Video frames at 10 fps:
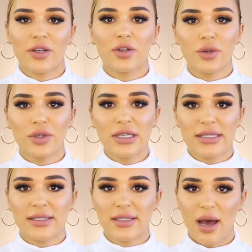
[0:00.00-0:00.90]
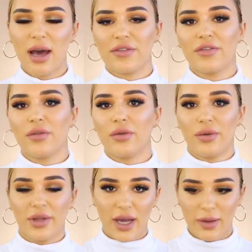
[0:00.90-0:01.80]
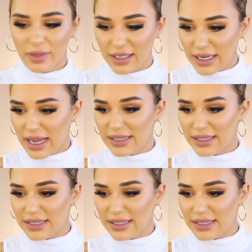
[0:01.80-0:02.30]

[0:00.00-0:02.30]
a good start for the company